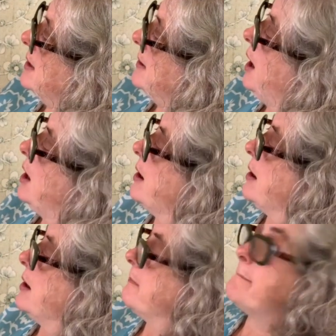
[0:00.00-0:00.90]

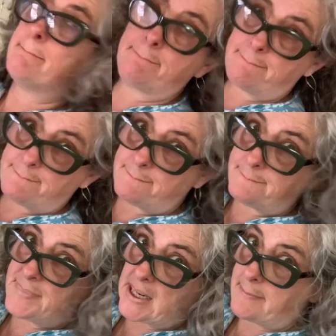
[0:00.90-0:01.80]

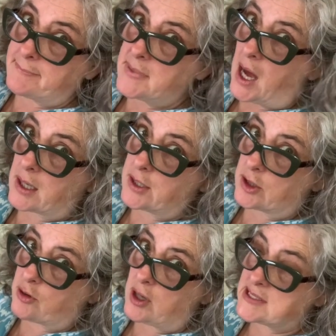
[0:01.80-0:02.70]
but I'm not
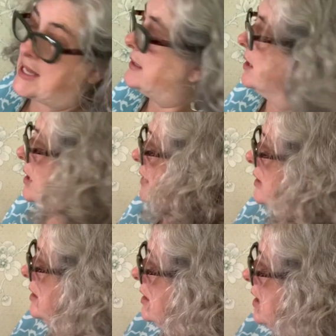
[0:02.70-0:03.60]
gonna cross that line.
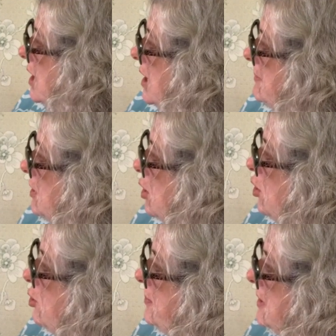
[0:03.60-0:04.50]
I'm gonna
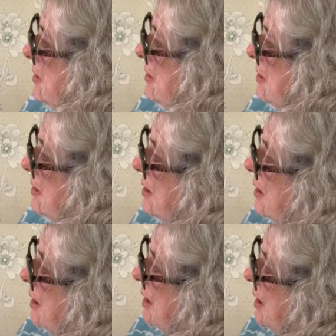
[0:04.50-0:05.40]
open
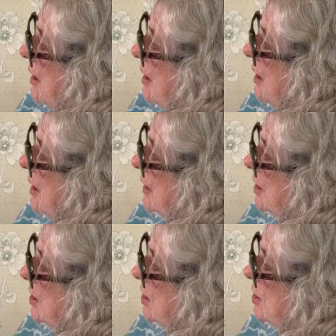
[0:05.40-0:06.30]
and
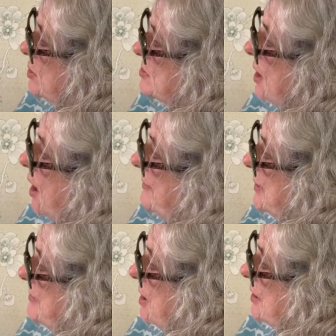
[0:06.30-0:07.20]
close, but
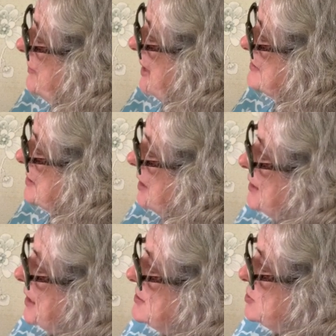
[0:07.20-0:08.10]
I'm not gonna pass the line.
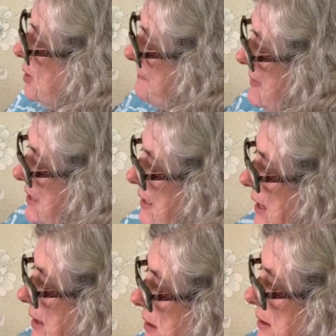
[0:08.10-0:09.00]
So I'm
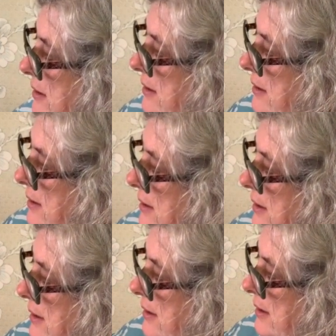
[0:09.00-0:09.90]
making
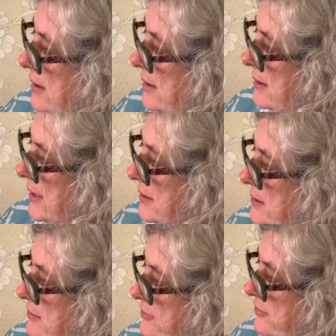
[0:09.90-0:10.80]
like a
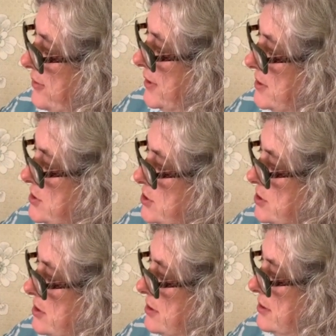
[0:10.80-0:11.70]
little fringe.
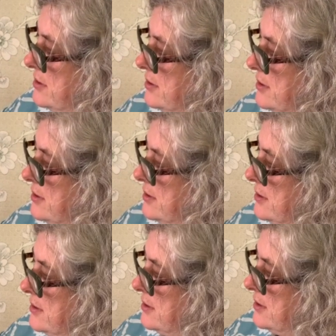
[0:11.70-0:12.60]

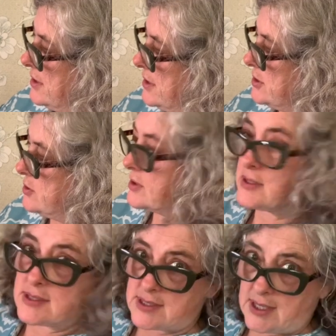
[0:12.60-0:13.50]
You can
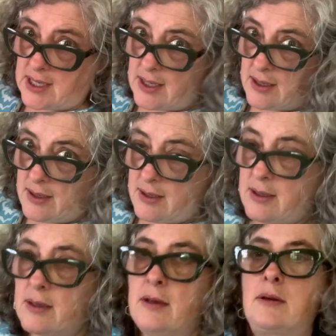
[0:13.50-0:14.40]
see,
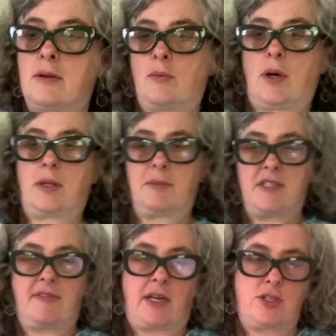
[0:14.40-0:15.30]
well, let me see
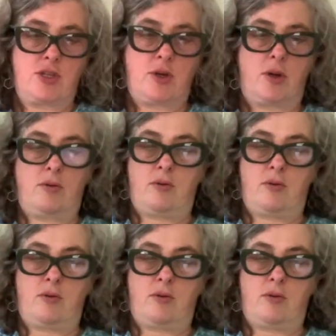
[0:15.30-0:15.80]
if I can show you.